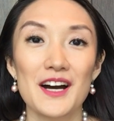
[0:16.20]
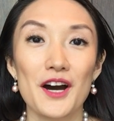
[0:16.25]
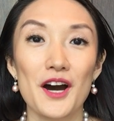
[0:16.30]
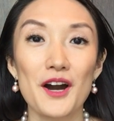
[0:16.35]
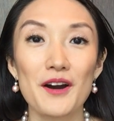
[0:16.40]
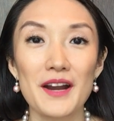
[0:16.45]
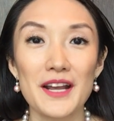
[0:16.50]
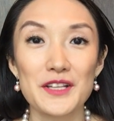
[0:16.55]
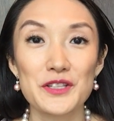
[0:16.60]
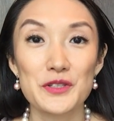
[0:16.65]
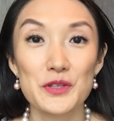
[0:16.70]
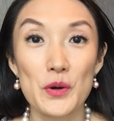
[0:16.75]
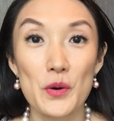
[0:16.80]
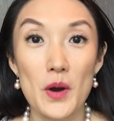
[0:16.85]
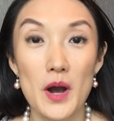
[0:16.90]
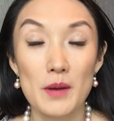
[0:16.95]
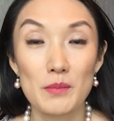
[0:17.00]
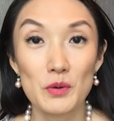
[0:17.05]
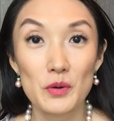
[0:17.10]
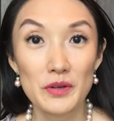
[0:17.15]
All right, so
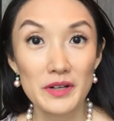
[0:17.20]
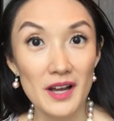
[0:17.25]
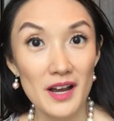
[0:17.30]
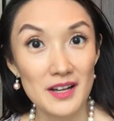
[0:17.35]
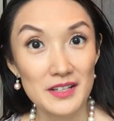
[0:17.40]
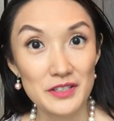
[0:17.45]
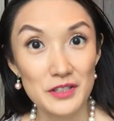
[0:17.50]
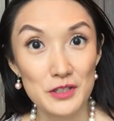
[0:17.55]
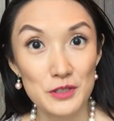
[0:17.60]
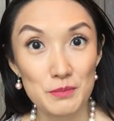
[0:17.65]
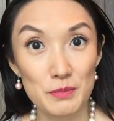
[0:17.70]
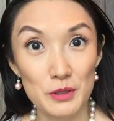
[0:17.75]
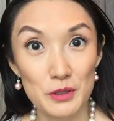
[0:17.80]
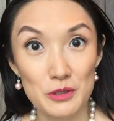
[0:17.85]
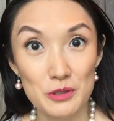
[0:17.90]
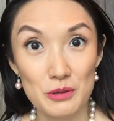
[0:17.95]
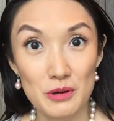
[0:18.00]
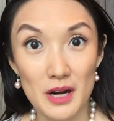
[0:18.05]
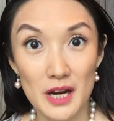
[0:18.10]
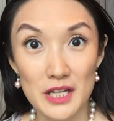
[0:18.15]
I'm going to ask the
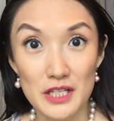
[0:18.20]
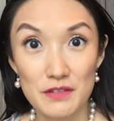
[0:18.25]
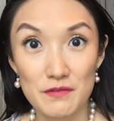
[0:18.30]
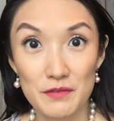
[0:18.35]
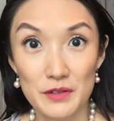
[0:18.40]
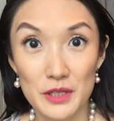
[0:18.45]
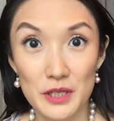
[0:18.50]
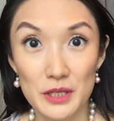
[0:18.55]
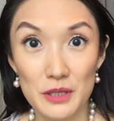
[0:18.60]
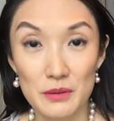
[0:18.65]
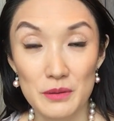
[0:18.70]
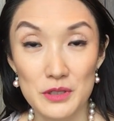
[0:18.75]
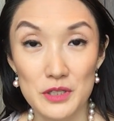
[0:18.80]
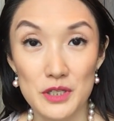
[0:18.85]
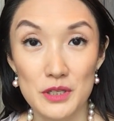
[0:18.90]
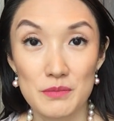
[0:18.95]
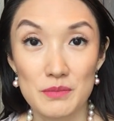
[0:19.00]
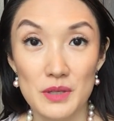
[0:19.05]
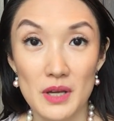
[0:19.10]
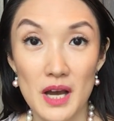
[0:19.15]
spiritual guides for you in
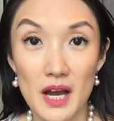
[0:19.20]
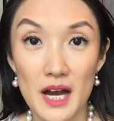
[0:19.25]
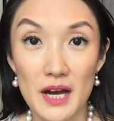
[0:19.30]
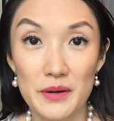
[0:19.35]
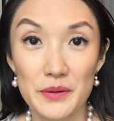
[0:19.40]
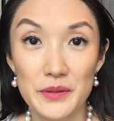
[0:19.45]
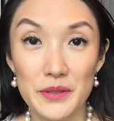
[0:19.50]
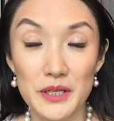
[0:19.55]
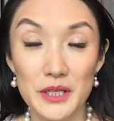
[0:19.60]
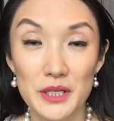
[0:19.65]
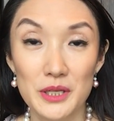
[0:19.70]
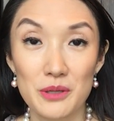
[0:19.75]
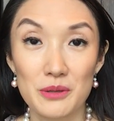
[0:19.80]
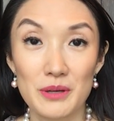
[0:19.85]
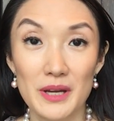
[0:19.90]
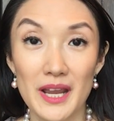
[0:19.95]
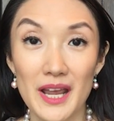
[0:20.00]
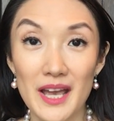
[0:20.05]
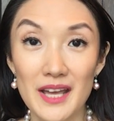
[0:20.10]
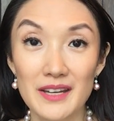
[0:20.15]
terms of how you can
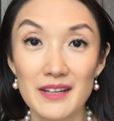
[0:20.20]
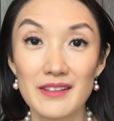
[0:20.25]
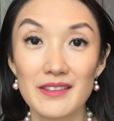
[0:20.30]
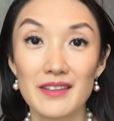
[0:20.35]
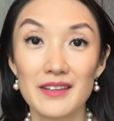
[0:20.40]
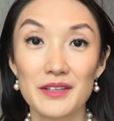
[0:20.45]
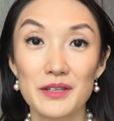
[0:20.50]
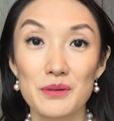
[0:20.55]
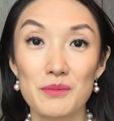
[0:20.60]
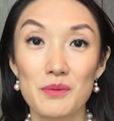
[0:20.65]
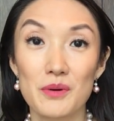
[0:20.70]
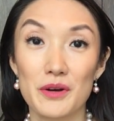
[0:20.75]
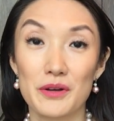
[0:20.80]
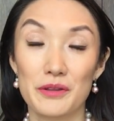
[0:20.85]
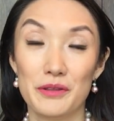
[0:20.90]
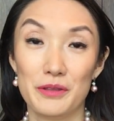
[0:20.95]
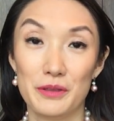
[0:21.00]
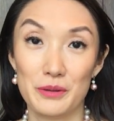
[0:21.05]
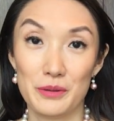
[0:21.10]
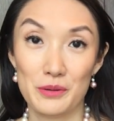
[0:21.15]
create anything you want
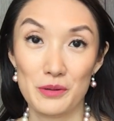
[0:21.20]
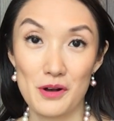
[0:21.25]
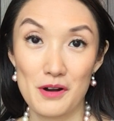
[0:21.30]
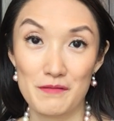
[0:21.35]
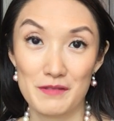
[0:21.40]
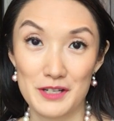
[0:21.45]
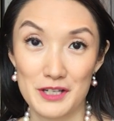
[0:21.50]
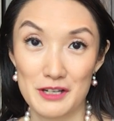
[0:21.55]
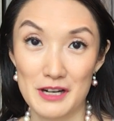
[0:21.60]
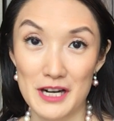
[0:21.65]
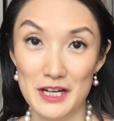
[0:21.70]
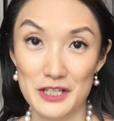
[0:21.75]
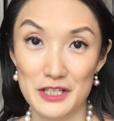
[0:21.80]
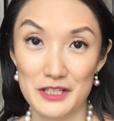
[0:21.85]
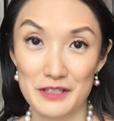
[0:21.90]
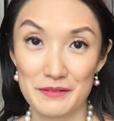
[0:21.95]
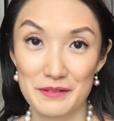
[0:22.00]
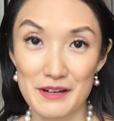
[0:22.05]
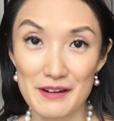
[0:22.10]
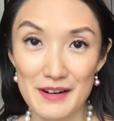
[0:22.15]
through law of
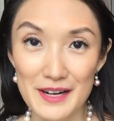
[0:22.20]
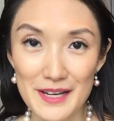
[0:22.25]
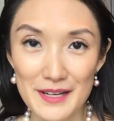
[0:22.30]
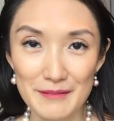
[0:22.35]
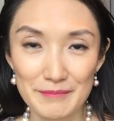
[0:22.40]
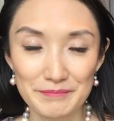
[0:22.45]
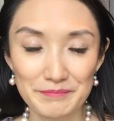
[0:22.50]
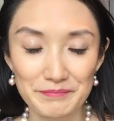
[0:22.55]
attraction, all right?